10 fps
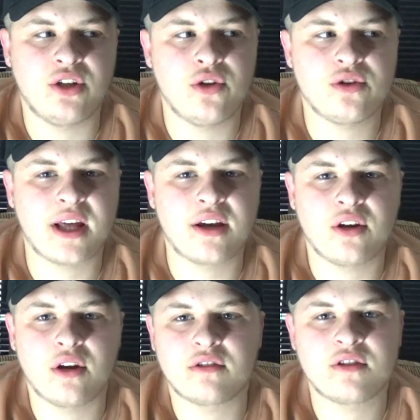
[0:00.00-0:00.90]
used that
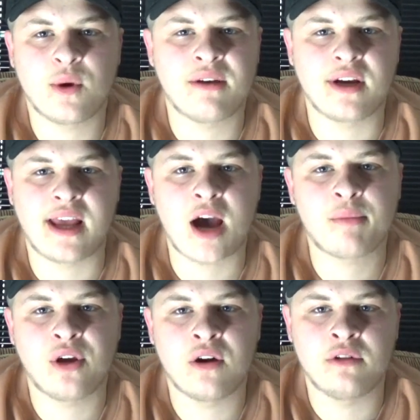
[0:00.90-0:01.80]
year to have a
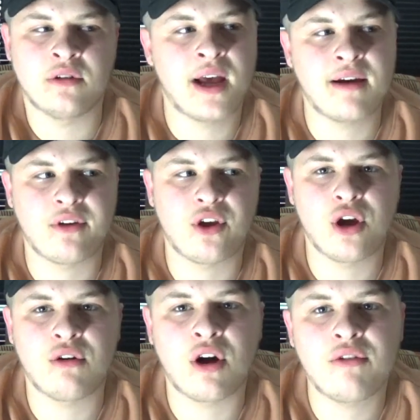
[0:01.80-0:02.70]
gap year and have a
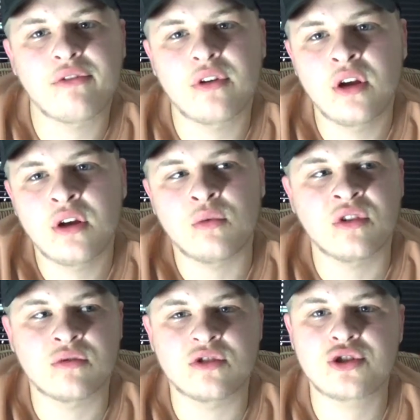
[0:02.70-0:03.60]
year off,
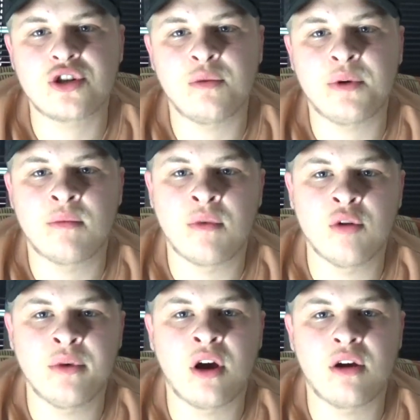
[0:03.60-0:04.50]
which was stupid on
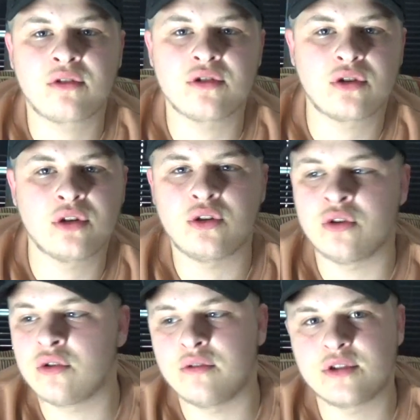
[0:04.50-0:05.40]
my behalf because I could have
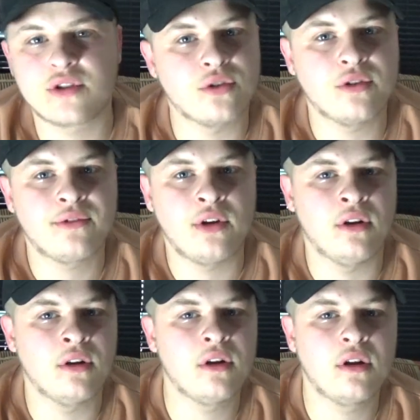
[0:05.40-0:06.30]
done other stuff
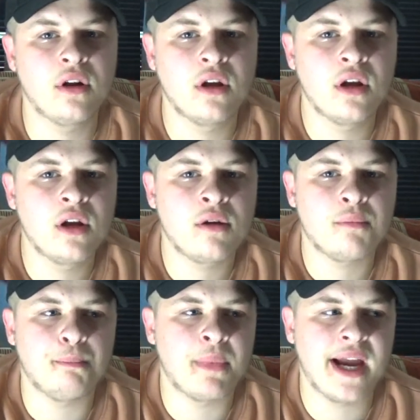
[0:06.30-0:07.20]
and
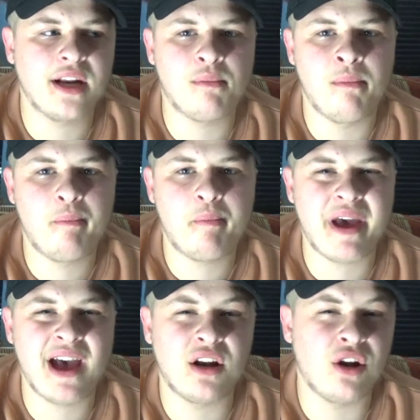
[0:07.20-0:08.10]
made a
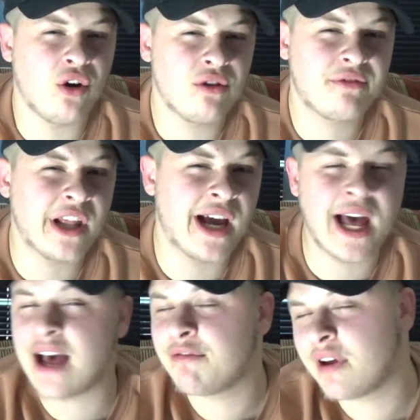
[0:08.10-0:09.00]
better life than I
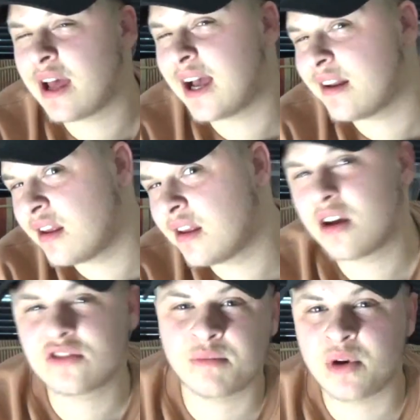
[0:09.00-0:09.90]
have had,
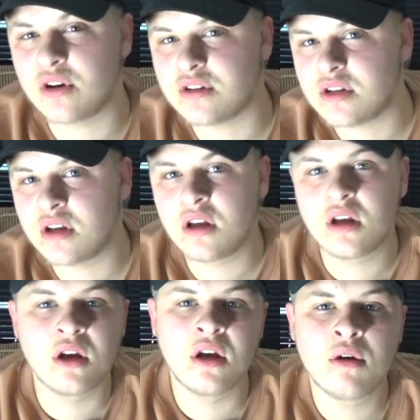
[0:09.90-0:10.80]
I suppose.
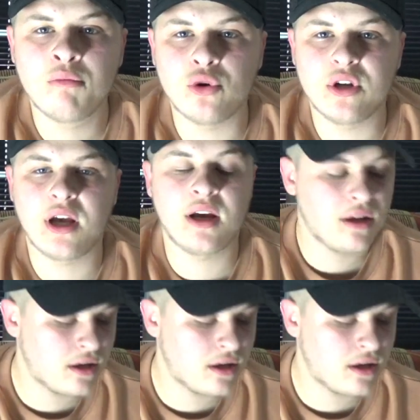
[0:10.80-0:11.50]
But yeah,